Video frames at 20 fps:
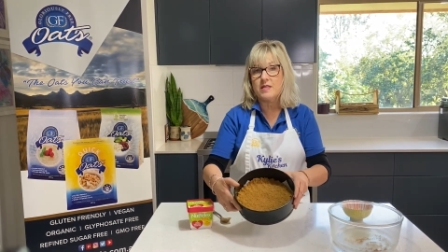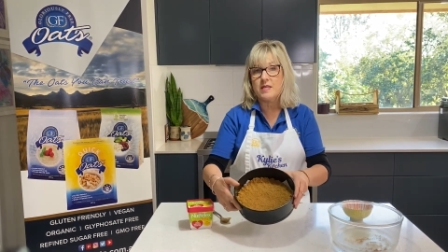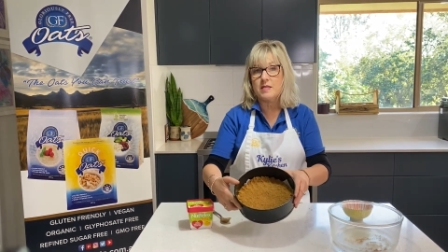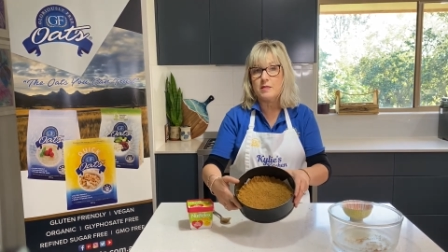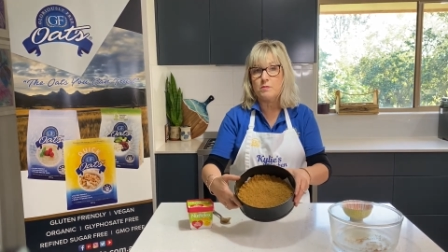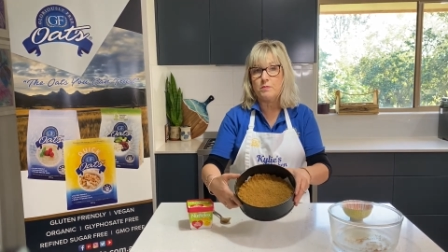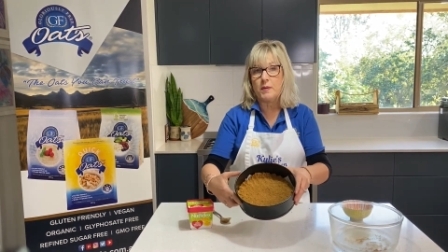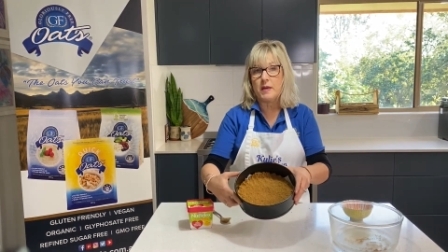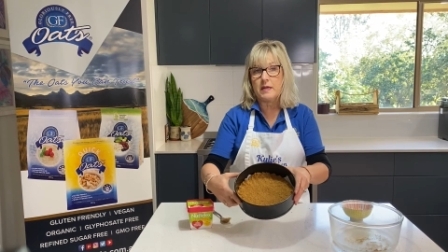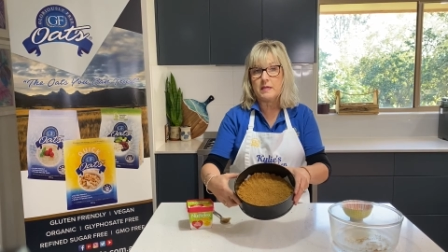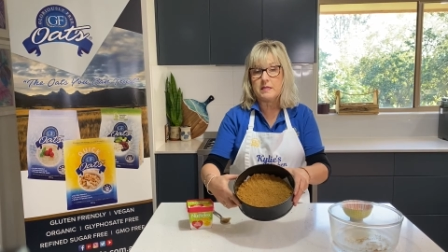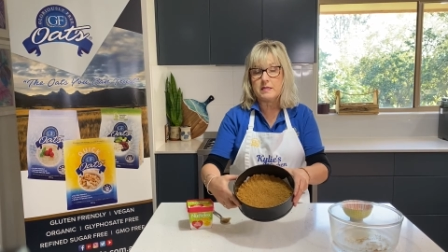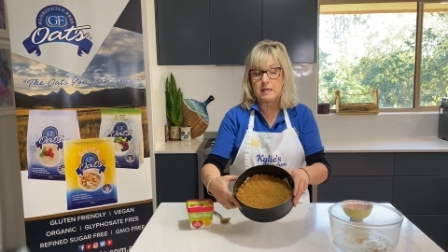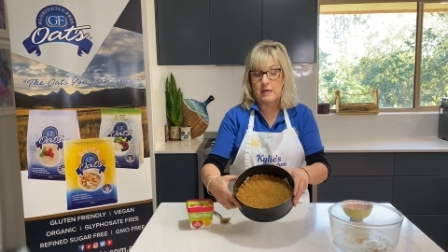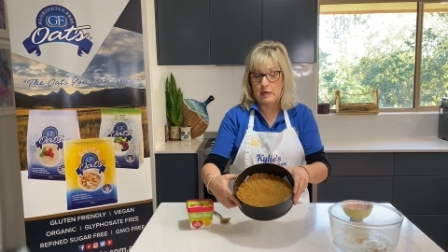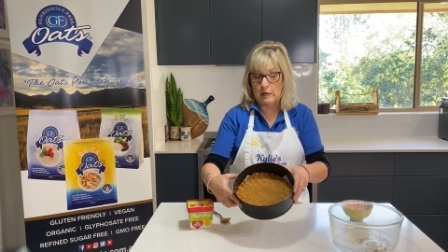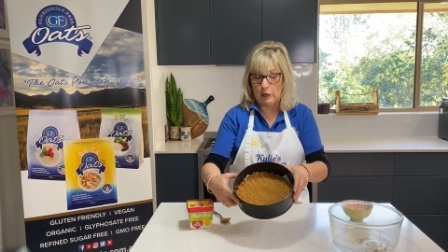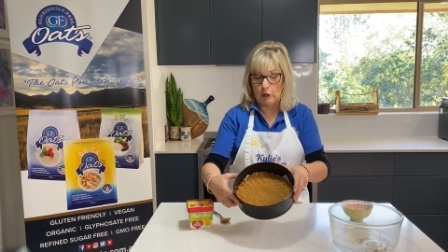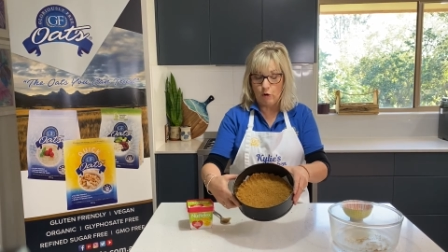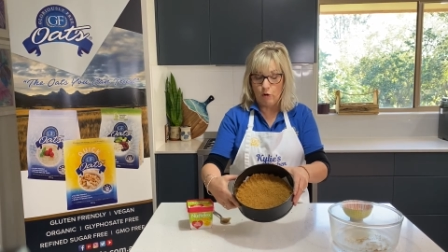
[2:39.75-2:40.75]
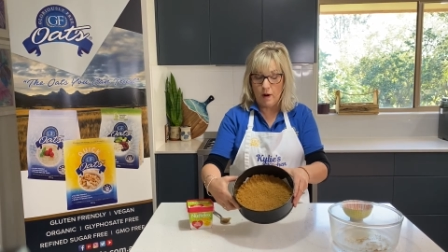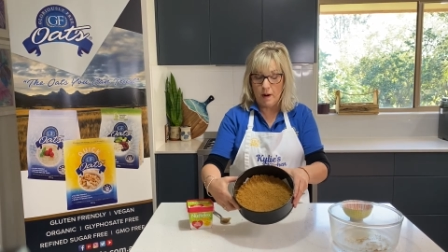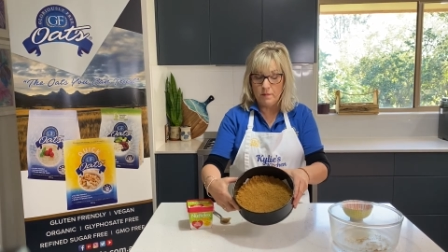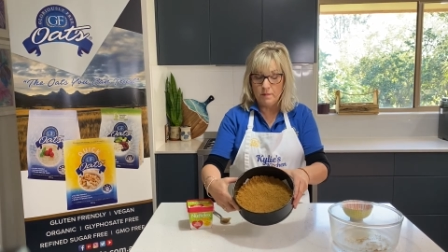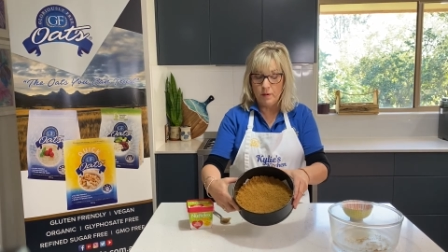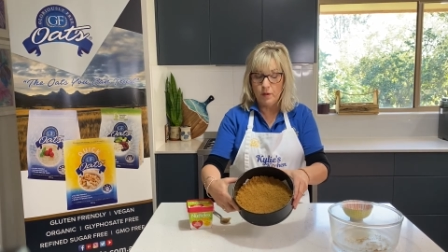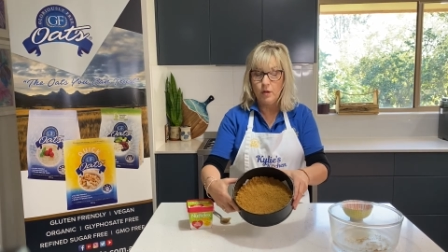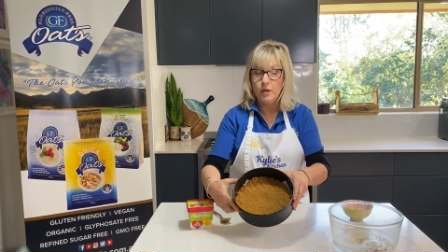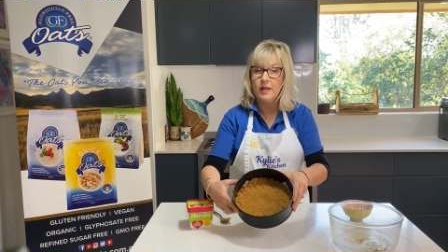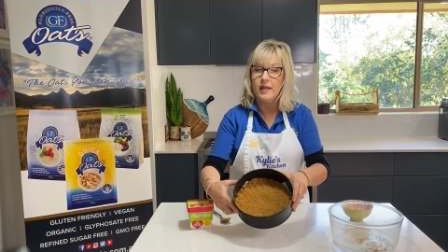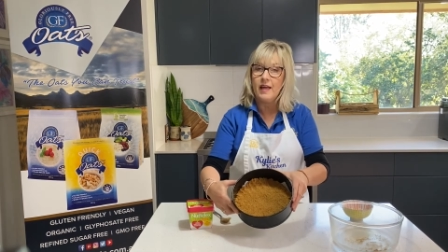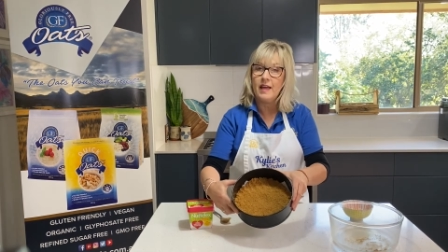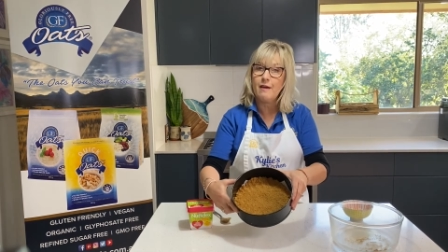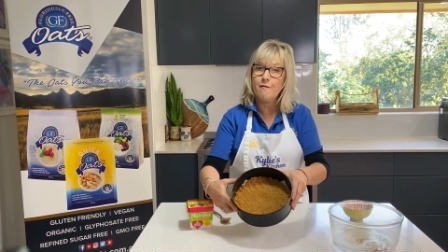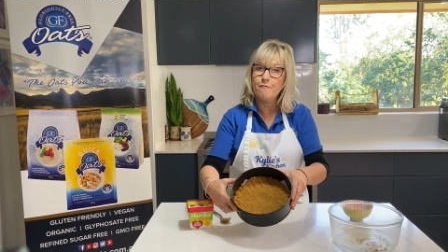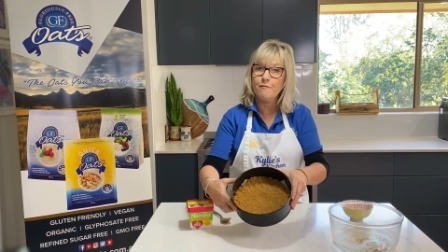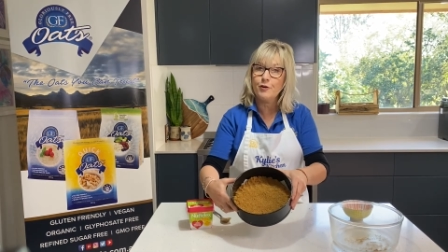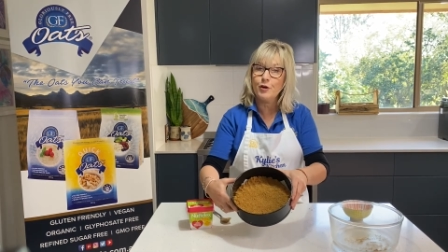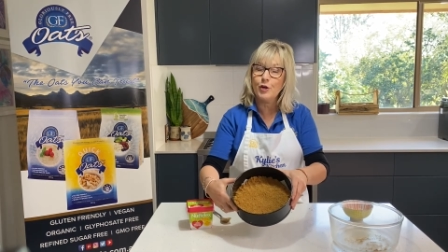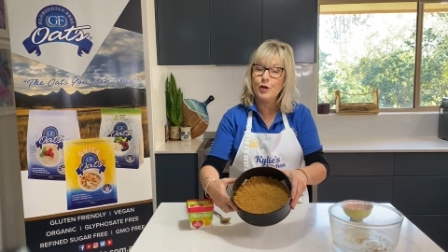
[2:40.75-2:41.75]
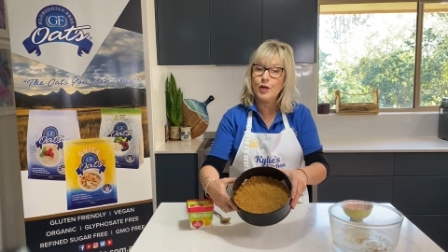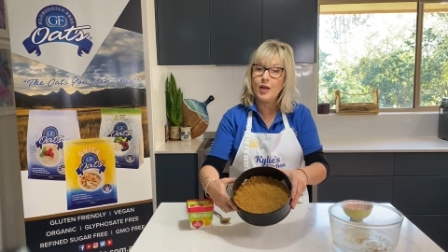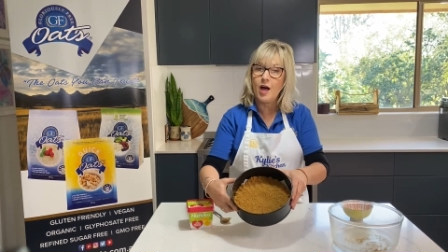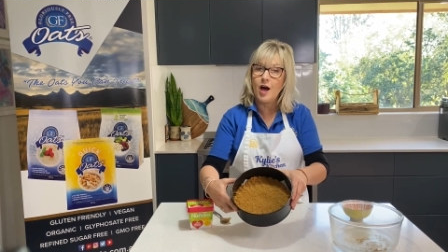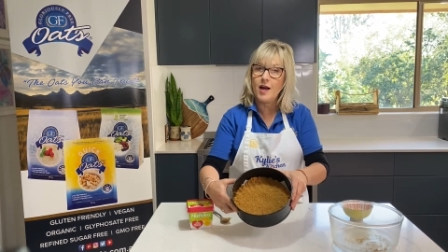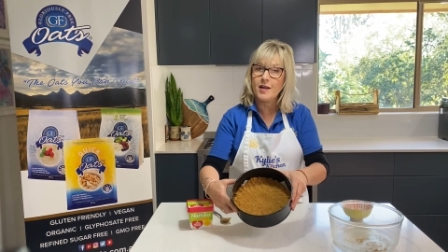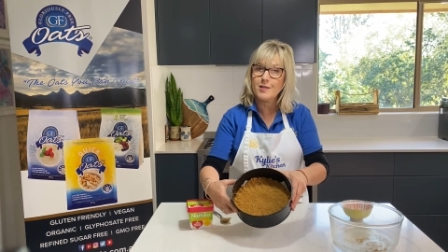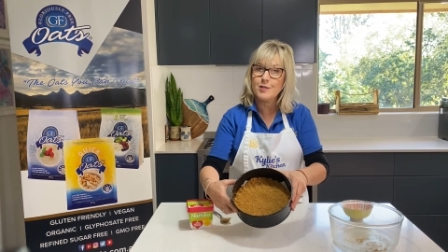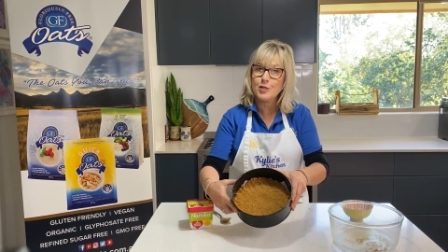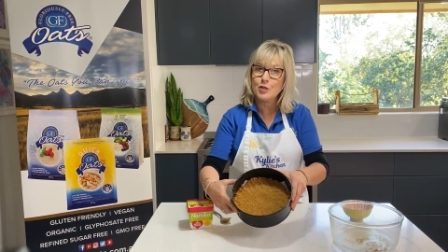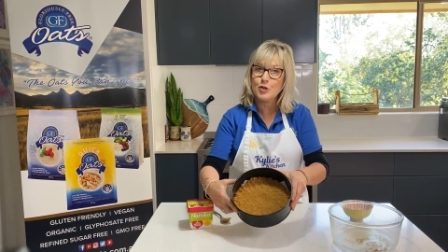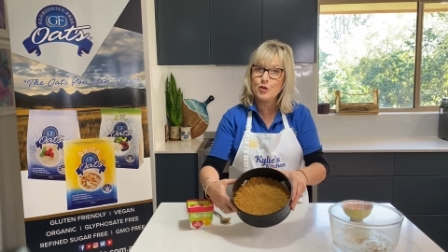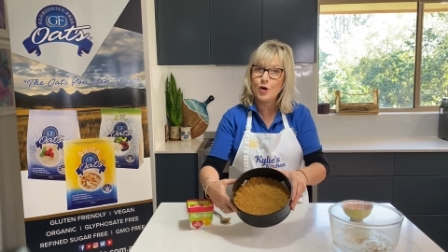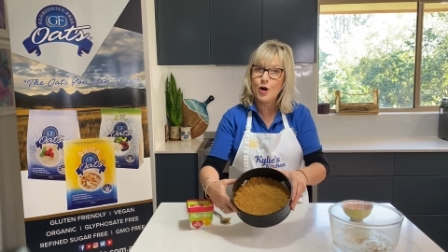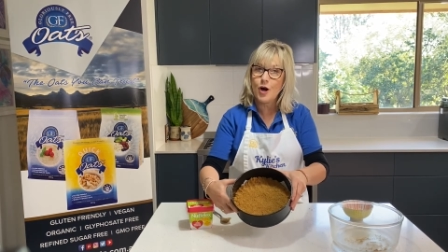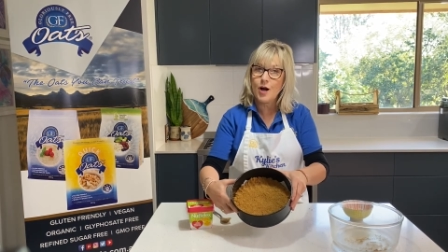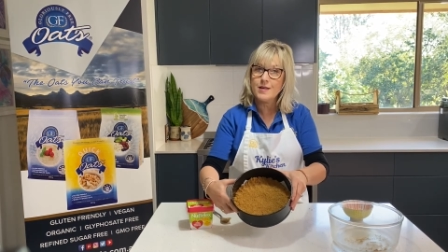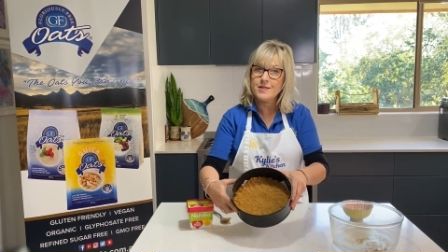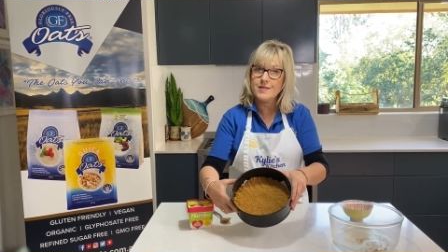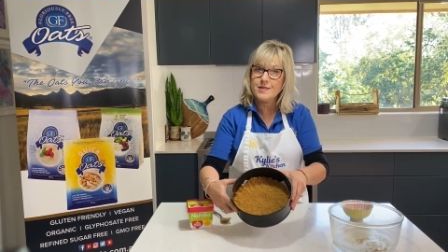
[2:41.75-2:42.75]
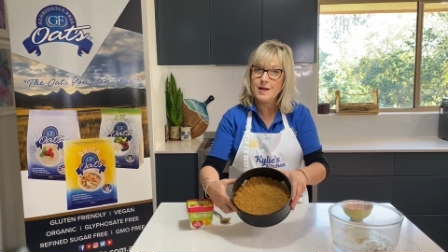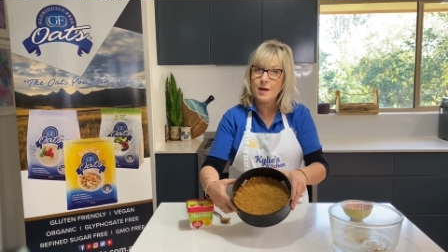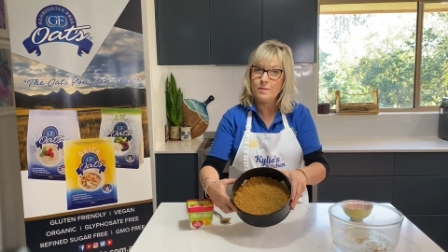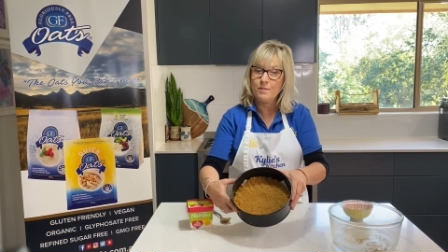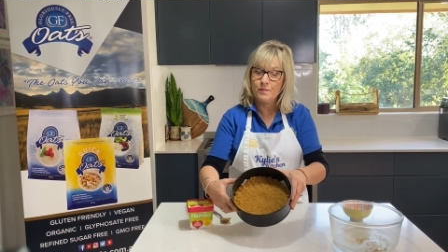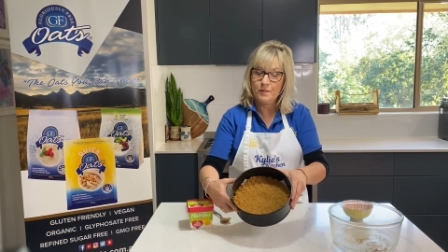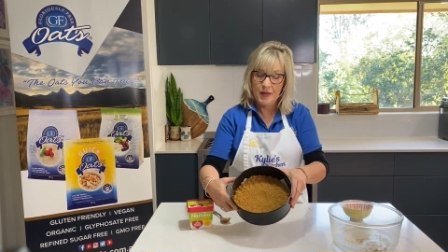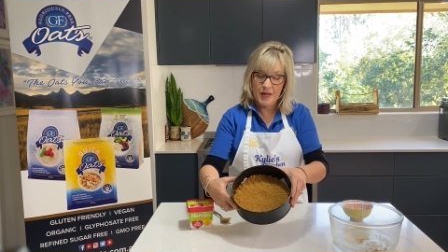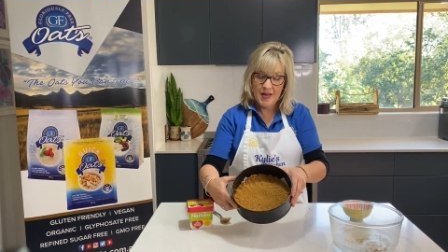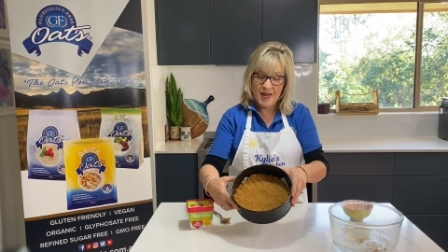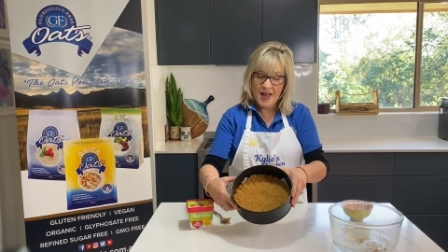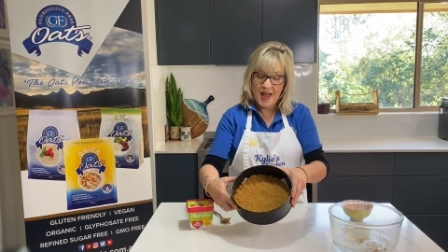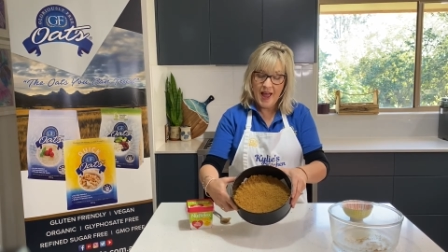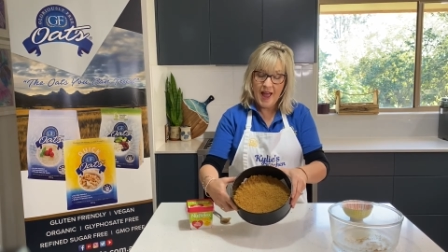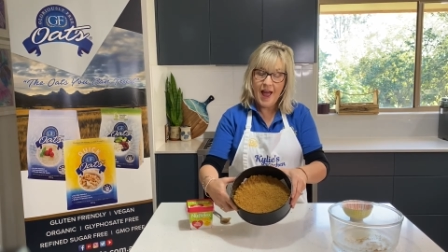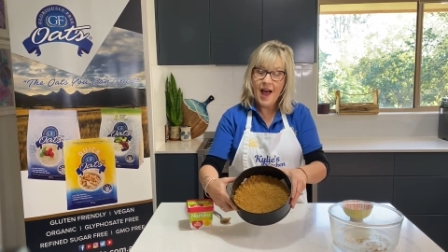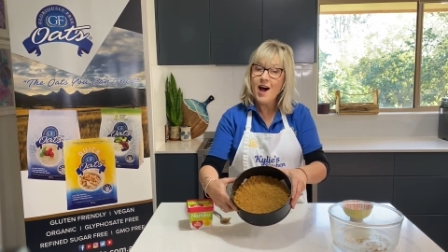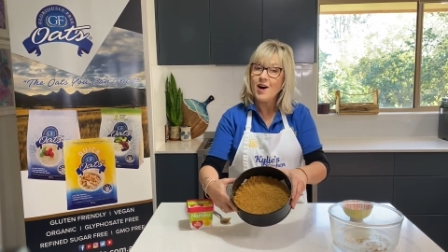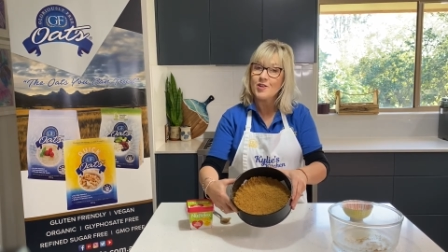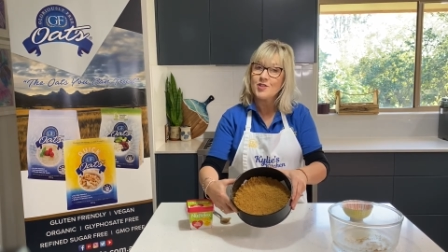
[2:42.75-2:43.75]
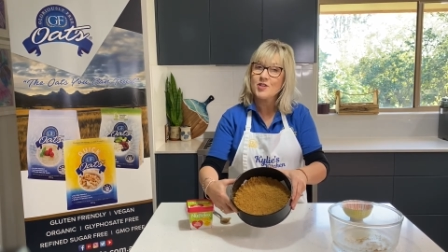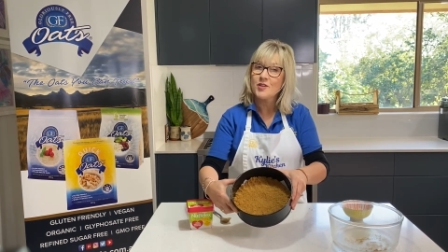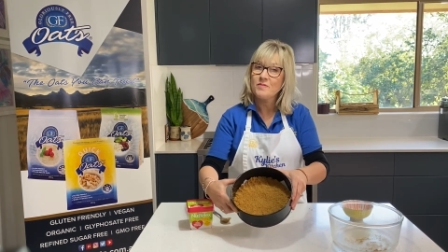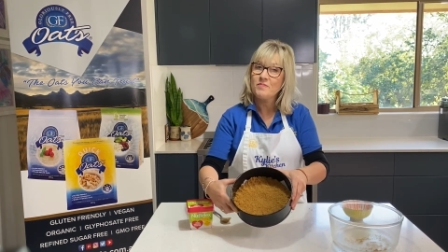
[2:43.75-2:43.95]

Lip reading: this biscuit crumble if you'd like to try some out.